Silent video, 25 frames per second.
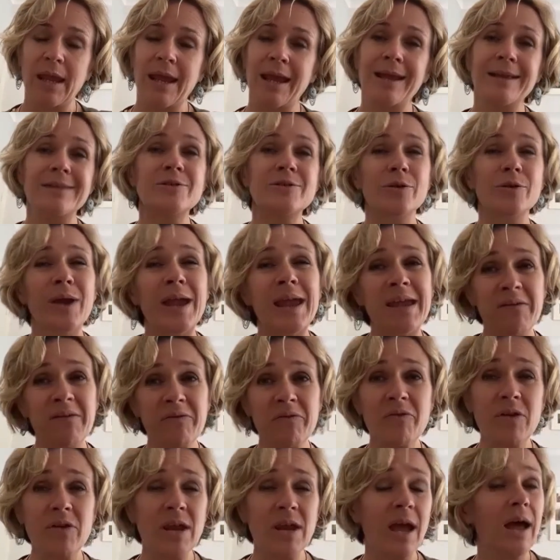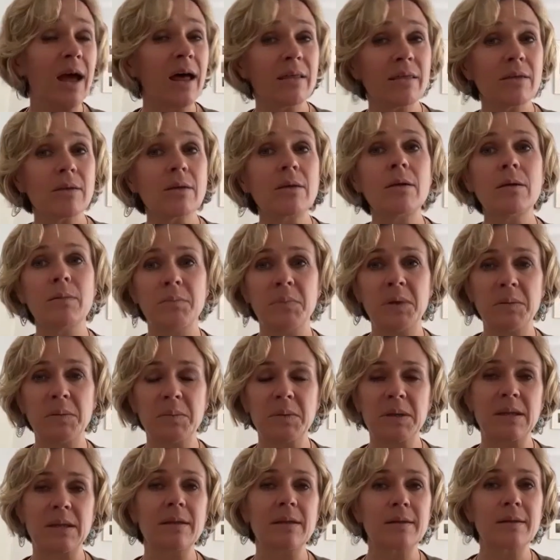And so every other
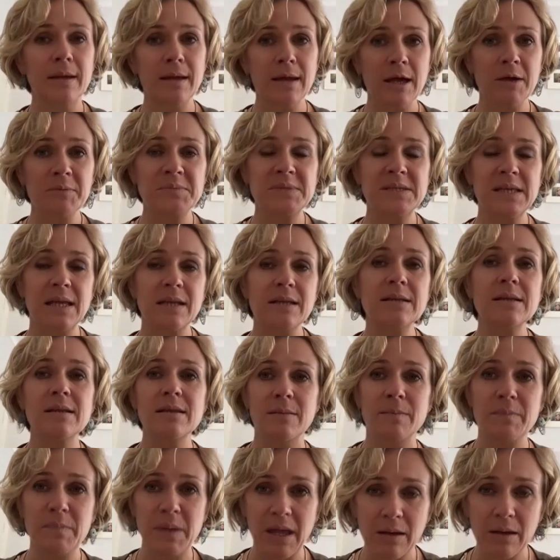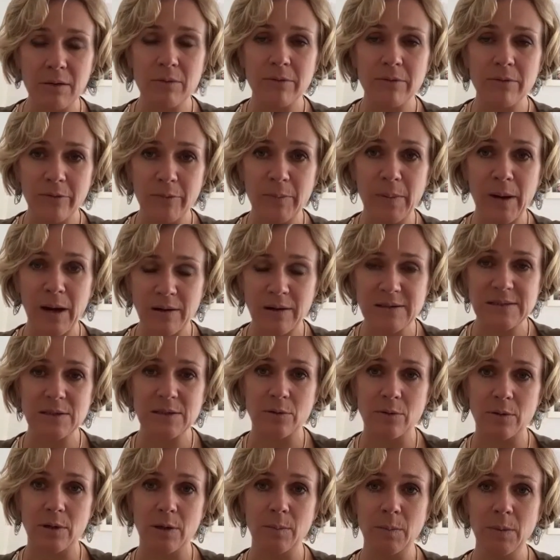commitment that comes under the banner of the Paris
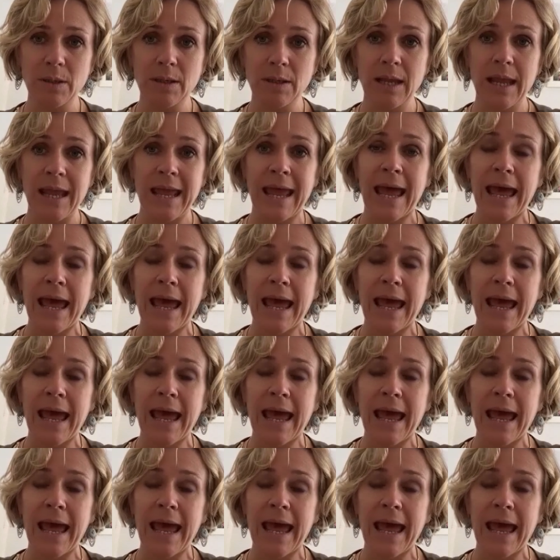Agreement